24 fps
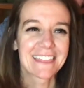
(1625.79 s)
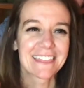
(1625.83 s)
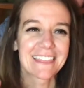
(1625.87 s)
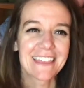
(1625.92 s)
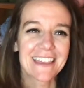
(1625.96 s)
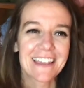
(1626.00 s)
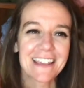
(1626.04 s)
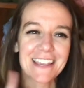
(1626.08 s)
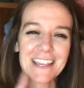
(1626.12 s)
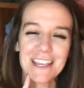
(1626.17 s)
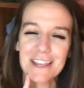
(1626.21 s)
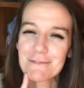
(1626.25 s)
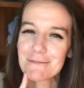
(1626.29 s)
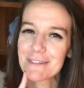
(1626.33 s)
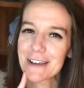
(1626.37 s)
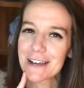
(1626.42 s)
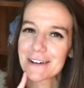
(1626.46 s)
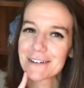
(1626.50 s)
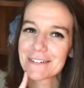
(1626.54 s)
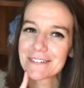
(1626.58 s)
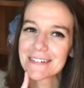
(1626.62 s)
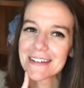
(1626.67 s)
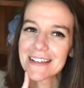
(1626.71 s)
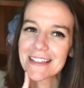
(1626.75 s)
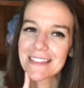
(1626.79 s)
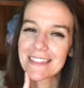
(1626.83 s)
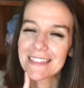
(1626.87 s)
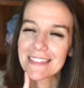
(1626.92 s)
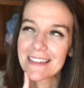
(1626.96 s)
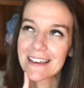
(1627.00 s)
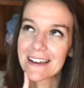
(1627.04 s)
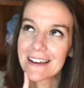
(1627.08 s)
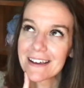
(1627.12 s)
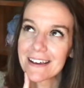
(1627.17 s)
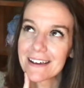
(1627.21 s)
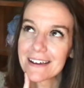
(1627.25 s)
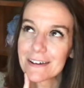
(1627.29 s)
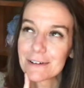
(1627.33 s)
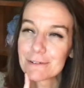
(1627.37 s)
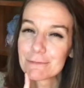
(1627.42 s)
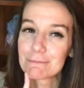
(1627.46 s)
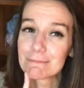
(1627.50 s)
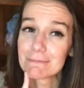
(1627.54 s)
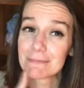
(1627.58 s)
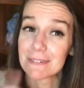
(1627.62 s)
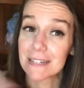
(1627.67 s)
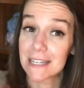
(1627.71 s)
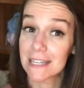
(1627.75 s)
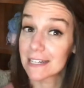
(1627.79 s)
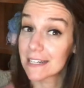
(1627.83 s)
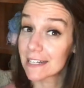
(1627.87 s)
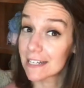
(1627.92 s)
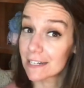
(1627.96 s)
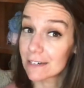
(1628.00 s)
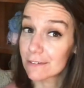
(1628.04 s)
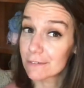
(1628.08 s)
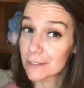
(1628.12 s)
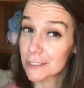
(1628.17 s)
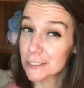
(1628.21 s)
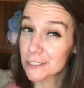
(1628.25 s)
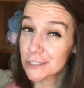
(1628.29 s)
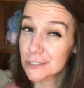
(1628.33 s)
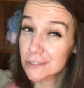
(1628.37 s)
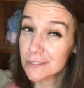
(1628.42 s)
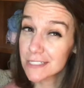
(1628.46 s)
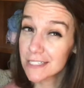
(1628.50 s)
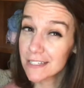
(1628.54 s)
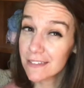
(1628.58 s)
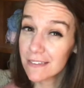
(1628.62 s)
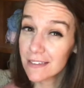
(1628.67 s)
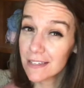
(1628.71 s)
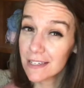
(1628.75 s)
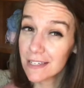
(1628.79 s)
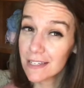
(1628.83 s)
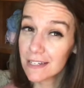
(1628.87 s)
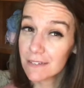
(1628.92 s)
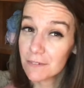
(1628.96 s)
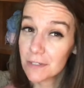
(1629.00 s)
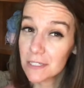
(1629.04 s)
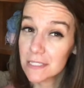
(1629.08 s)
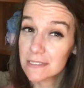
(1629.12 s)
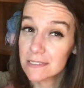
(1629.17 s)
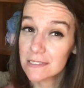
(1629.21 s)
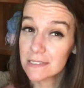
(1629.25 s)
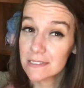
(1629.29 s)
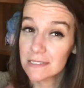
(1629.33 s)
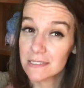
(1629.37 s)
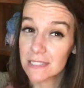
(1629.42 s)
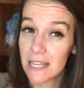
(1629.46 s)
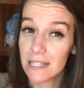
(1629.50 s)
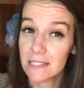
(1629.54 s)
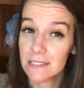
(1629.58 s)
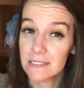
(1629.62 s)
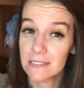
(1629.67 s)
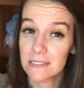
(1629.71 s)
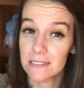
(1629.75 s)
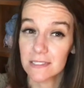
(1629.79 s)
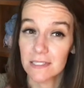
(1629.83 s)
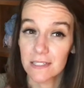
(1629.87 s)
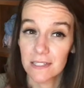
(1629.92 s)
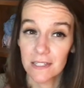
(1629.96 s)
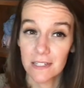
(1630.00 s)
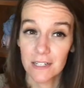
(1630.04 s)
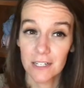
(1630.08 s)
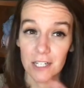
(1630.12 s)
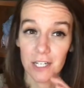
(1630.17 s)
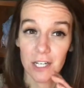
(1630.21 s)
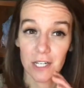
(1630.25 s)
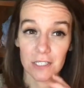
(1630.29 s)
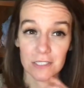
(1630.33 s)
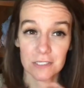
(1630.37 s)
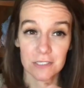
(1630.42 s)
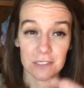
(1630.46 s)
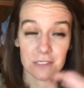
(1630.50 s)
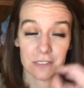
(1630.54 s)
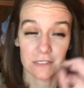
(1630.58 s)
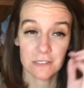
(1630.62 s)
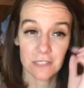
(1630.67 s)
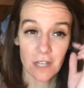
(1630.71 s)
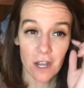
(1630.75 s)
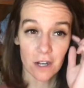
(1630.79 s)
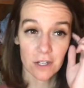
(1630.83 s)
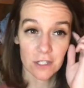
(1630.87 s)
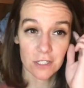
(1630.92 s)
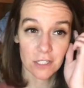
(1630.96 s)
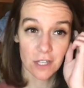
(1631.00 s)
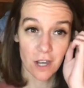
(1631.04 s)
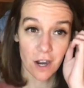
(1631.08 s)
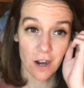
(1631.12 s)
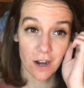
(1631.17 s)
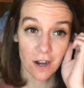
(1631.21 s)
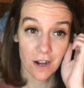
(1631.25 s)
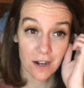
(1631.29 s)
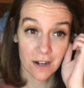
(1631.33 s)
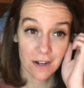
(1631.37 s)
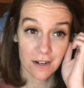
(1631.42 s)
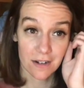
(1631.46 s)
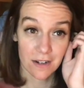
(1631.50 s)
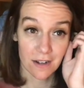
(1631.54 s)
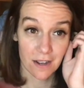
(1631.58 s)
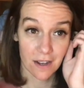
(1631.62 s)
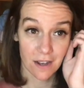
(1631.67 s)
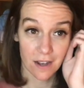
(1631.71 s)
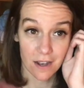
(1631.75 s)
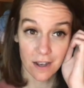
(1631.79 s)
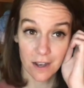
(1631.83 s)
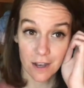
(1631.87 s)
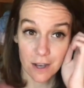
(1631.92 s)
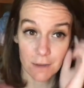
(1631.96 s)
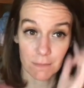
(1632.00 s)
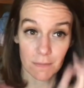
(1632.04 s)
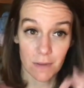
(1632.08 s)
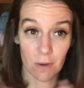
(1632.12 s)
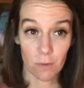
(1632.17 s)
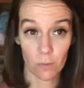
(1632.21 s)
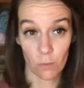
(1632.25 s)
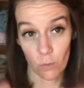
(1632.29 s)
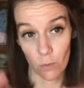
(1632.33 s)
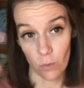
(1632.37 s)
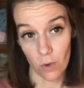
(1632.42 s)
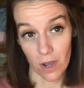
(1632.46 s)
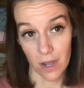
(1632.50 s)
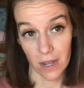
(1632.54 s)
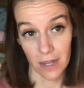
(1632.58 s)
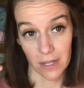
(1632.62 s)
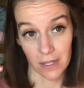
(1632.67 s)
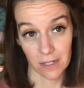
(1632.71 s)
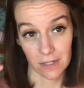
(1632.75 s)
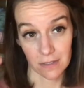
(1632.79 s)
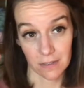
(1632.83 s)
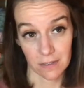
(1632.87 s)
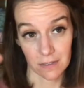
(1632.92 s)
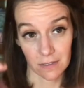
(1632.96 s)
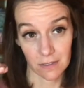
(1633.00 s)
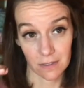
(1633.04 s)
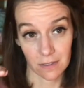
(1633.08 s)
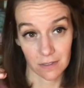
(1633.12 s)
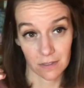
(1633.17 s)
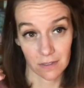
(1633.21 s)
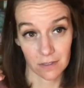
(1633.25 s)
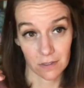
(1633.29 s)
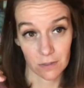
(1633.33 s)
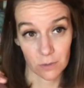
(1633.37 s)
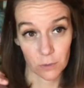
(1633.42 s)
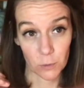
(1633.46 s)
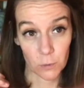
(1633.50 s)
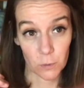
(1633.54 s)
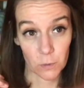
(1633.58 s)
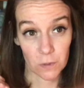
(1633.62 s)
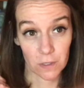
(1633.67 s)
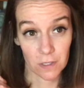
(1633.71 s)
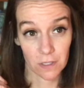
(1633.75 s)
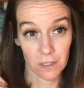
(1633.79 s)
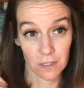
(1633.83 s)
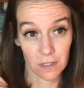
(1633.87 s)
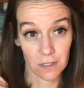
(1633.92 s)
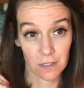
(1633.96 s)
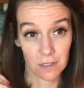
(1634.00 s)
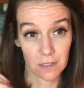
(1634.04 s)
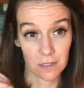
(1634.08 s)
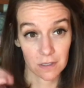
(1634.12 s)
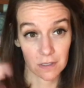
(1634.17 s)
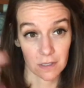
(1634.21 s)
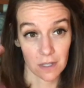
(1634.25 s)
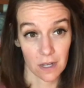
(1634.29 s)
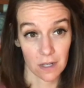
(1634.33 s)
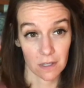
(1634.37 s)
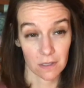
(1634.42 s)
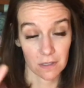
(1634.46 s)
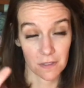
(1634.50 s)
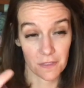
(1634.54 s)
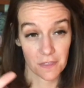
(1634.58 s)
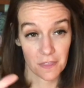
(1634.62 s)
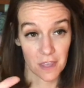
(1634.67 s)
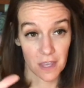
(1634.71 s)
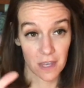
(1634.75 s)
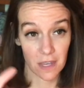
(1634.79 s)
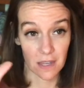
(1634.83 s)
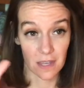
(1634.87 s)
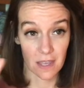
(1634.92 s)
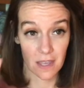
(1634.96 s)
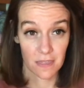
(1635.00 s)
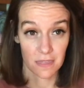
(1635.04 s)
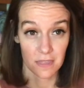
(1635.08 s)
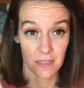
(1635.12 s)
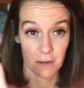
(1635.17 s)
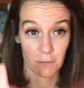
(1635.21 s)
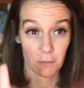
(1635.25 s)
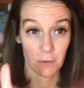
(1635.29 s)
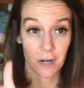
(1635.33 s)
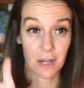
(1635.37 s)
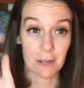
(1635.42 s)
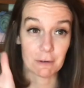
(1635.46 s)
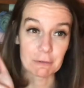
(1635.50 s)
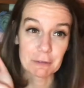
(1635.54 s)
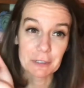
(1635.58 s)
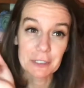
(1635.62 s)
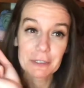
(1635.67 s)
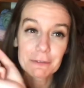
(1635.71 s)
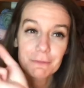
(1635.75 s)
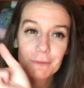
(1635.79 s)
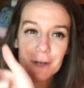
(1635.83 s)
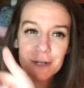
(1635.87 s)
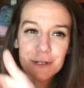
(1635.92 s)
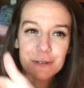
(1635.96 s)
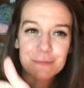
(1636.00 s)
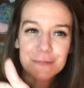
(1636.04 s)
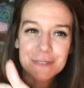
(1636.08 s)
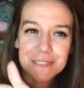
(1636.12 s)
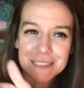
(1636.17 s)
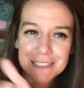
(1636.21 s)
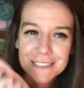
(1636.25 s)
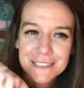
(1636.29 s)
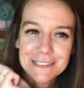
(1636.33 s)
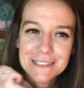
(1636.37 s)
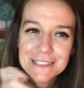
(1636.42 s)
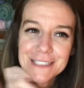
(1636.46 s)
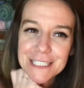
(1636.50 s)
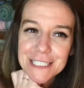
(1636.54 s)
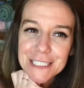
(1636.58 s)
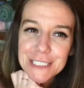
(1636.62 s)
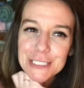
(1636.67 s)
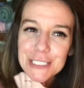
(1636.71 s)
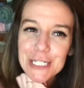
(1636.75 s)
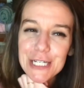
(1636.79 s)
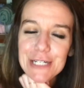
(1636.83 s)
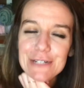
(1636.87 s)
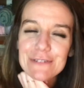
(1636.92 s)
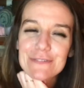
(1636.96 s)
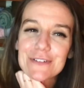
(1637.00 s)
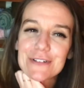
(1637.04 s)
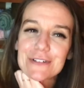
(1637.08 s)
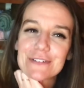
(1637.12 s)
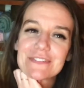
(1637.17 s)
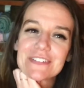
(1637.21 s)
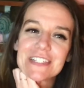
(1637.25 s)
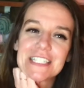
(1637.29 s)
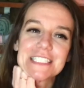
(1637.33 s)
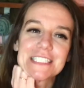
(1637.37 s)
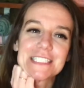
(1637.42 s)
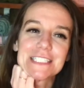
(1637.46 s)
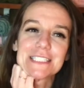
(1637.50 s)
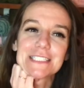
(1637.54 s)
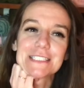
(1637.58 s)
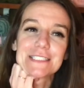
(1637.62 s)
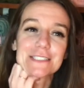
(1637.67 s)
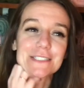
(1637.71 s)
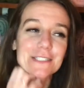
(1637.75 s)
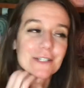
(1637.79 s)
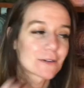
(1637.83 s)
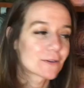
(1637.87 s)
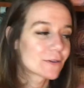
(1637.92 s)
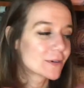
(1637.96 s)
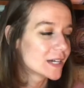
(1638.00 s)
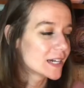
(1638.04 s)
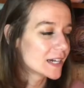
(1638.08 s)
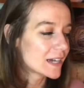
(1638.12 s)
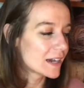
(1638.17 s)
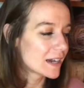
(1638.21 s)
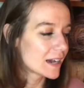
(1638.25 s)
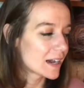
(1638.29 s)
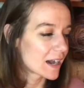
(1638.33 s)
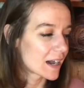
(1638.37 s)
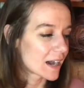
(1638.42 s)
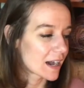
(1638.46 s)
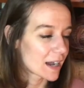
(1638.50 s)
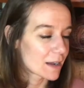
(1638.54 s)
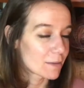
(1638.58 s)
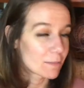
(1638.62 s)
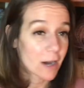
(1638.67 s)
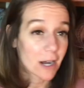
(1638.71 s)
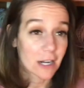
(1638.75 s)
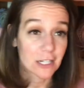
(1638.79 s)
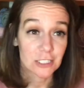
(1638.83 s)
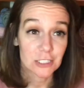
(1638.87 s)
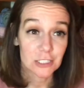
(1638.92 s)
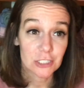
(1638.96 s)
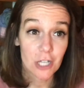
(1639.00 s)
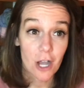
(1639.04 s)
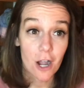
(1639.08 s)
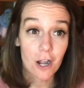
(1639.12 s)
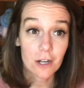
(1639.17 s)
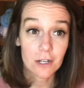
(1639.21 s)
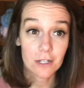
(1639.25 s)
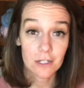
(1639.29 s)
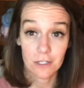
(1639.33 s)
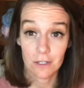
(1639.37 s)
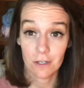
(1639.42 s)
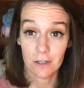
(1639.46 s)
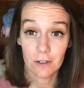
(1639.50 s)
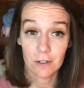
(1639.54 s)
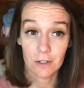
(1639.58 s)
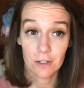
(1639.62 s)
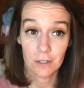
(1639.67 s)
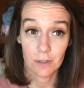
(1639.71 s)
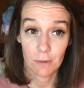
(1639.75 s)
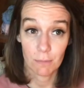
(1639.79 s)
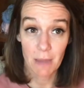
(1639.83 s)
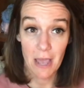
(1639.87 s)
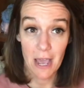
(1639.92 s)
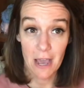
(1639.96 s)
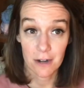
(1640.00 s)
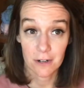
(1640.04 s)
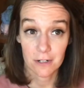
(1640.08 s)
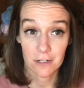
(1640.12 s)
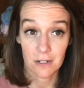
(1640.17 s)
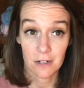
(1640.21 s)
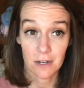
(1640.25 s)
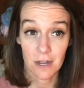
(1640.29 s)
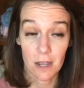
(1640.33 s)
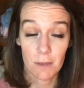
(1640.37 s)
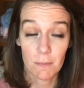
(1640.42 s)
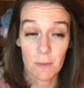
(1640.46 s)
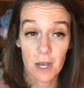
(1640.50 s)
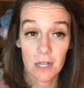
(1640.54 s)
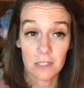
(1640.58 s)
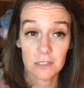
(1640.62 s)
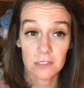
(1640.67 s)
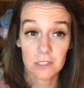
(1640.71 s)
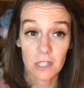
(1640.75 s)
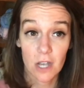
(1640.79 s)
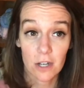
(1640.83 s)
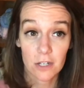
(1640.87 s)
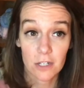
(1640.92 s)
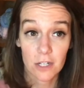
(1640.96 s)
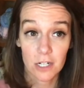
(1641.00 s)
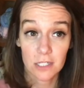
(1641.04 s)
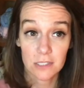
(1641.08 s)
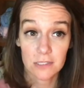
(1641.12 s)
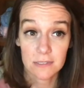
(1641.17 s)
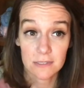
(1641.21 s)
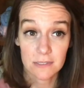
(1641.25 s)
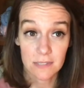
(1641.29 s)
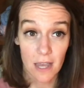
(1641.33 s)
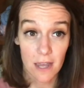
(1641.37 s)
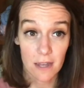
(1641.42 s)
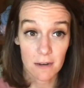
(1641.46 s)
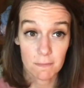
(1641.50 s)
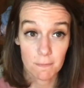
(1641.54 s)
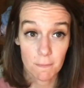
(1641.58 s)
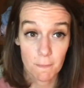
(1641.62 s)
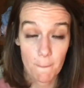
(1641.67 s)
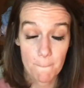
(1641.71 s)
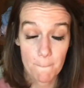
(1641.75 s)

they came out with an anniversary, I think it was, set, sock yarn, a wine cooler thing, and then what I really wanted was their keychain of their faces. So I bought a sock pattern. I bought a sock yarn set